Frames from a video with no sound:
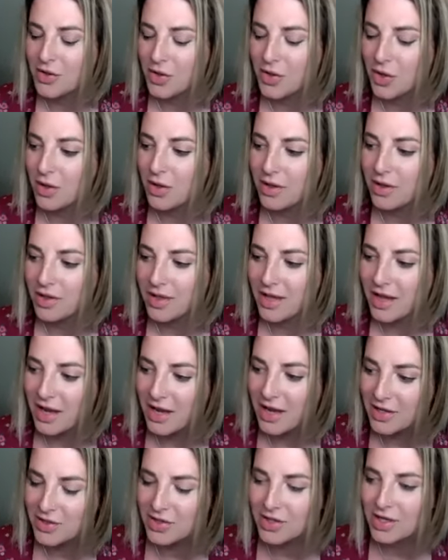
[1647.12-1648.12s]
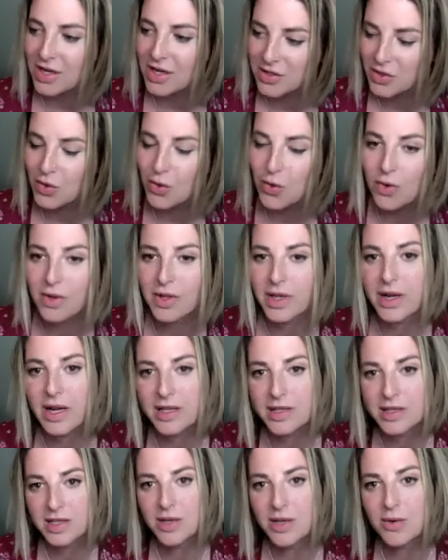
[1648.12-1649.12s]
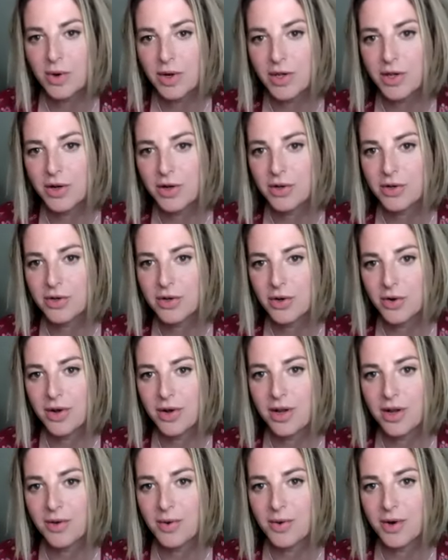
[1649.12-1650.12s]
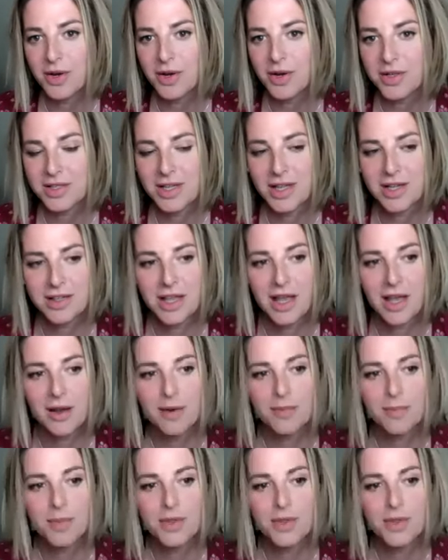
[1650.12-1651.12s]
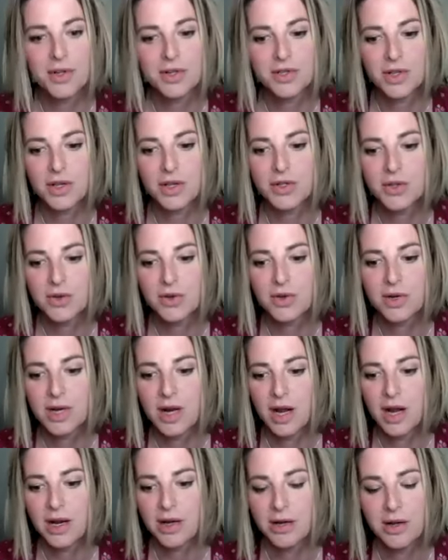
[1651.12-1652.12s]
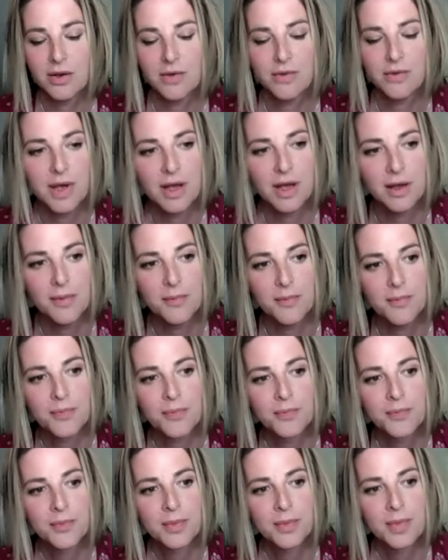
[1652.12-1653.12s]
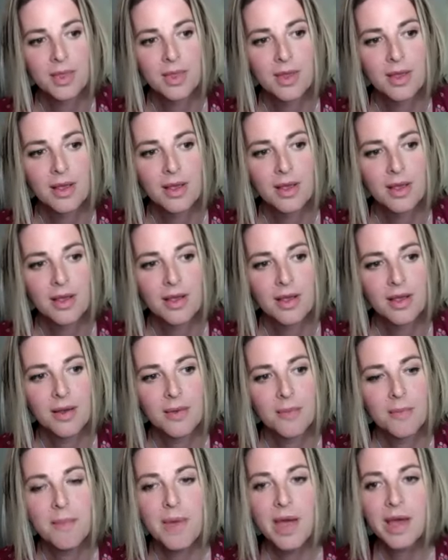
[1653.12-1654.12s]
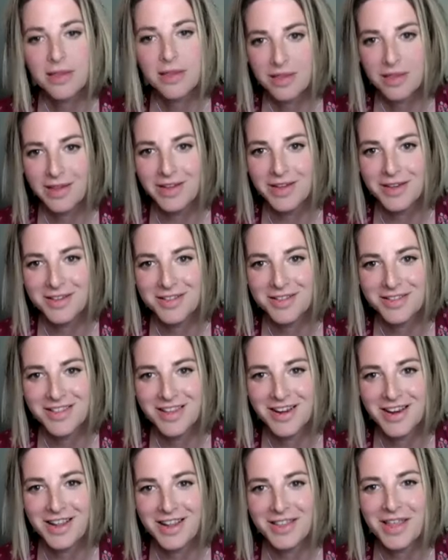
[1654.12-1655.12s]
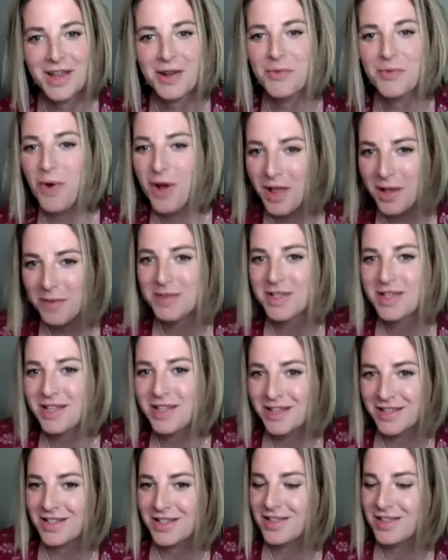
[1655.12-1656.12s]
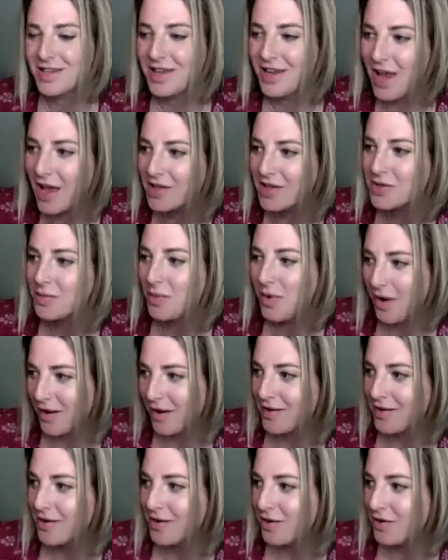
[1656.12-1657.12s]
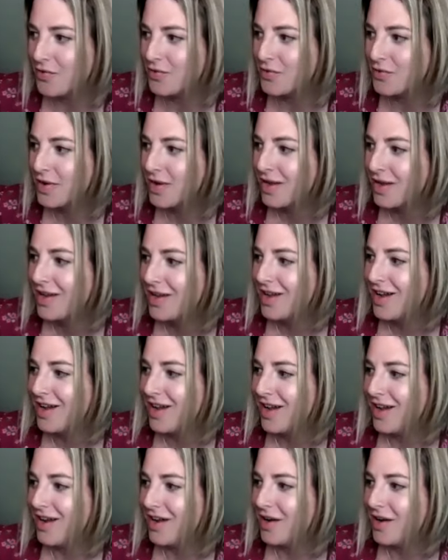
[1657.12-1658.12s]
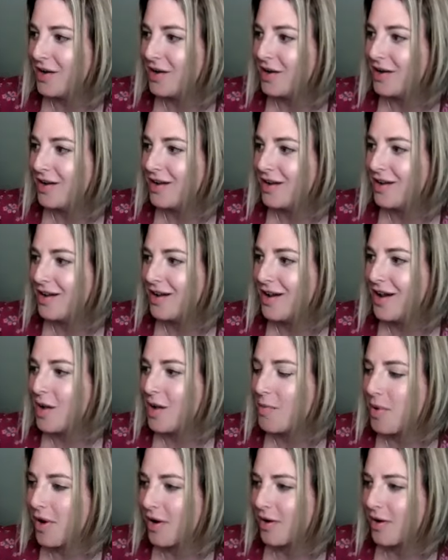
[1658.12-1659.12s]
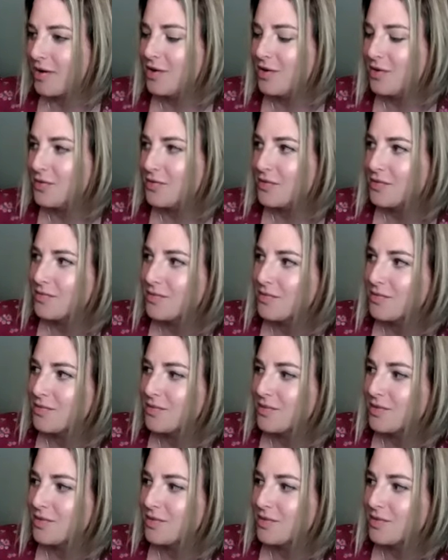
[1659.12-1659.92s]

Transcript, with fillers: so it's it's cool like i see what you're doing when you're saying that but there's also a kind of um, method that that while i'm seeing this as a part of uh, a part of